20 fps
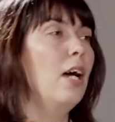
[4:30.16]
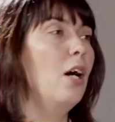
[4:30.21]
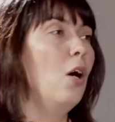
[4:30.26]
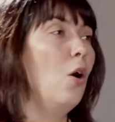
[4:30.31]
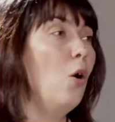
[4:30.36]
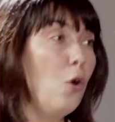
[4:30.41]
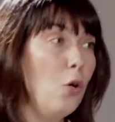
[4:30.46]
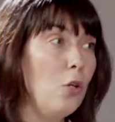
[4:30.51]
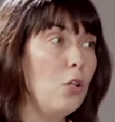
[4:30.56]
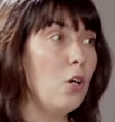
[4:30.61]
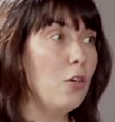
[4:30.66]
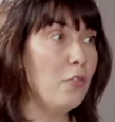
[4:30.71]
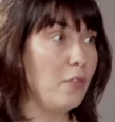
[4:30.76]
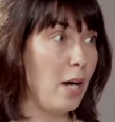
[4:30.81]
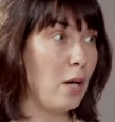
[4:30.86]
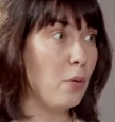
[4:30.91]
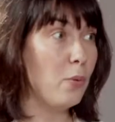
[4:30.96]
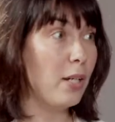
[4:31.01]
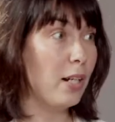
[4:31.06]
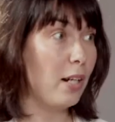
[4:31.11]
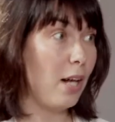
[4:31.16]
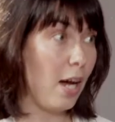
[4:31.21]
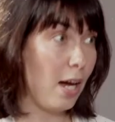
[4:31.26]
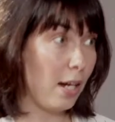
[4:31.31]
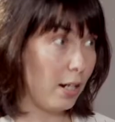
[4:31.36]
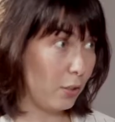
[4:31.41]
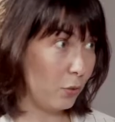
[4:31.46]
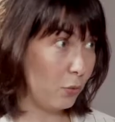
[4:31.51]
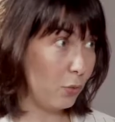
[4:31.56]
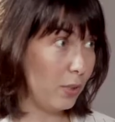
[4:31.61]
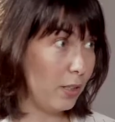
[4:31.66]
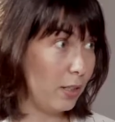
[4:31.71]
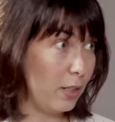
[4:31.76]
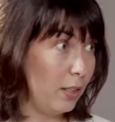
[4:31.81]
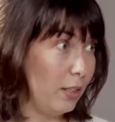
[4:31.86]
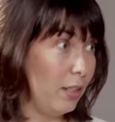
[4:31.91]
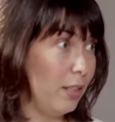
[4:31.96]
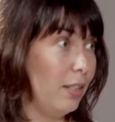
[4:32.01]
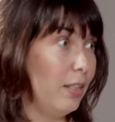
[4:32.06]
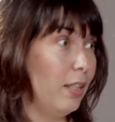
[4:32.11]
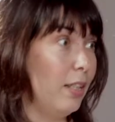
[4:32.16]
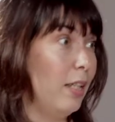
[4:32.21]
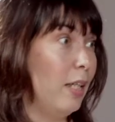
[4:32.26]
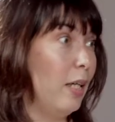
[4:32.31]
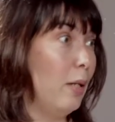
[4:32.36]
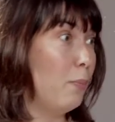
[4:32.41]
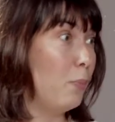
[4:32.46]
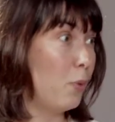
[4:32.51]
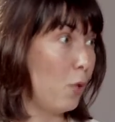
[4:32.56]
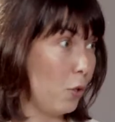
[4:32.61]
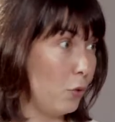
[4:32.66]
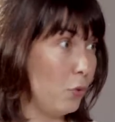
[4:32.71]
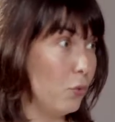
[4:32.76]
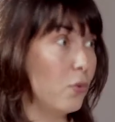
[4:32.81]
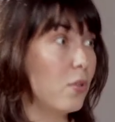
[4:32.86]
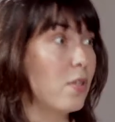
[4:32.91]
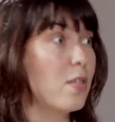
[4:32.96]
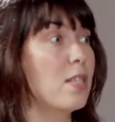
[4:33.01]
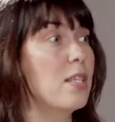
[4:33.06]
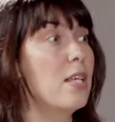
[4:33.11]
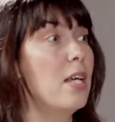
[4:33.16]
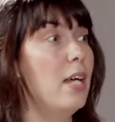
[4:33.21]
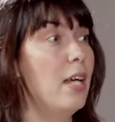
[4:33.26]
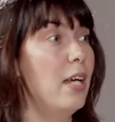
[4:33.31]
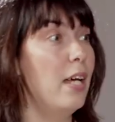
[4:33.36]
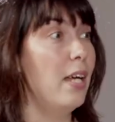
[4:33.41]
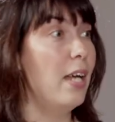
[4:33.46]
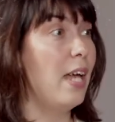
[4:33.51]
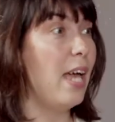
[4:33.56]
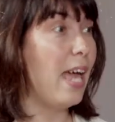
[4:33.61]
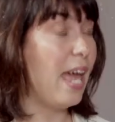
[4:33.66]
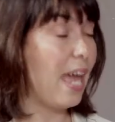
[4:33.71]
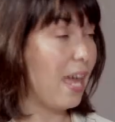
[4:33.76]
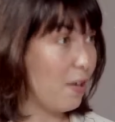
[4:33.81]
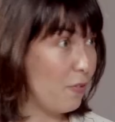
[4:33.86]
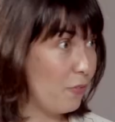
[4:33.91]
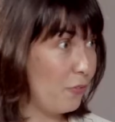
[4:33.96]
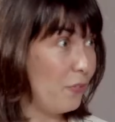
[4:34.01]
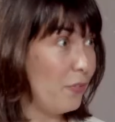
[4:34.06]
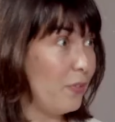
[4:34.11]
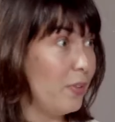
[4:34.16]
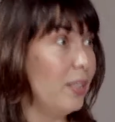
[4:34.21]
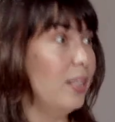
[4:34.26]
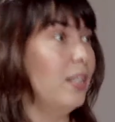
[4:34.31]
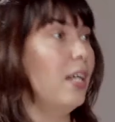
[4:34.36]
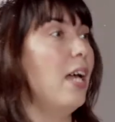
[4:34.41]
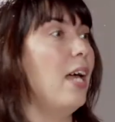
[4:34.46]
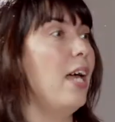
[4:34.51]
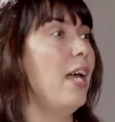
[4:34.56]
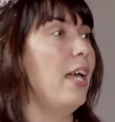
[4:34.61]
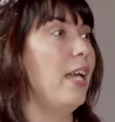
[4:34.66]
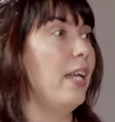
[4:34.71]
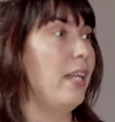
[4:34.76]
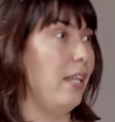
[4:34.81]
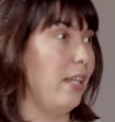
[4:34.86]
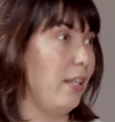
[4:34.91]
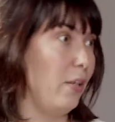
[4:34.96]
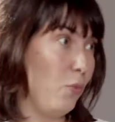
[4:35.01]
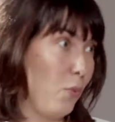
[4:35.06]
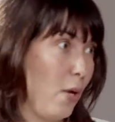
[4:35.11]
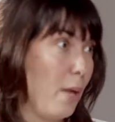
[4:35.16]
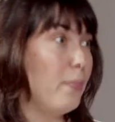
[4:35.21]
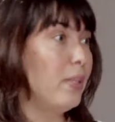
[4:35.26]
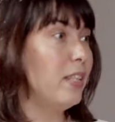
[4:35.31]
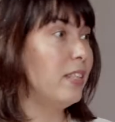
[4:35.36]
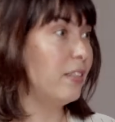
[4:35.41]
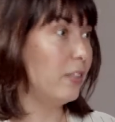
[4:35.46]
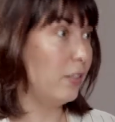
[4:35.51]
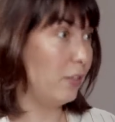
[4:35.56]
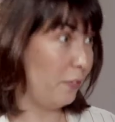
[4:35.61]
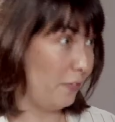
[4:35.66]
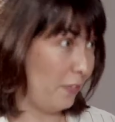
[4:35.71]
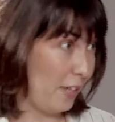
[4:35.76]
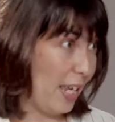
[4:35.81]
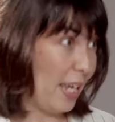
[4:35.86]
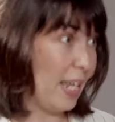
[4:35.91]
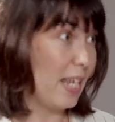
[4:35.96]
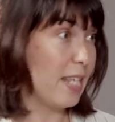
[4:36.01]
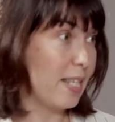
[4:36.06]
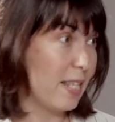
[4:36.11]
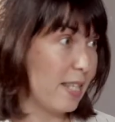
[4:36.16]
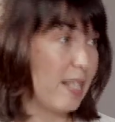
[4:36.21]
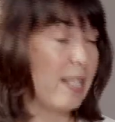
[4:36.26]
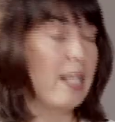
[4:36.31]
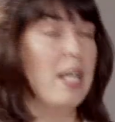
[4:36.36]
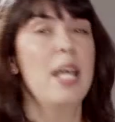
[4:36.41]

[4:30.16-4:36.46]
all of our hardware products have a web interface.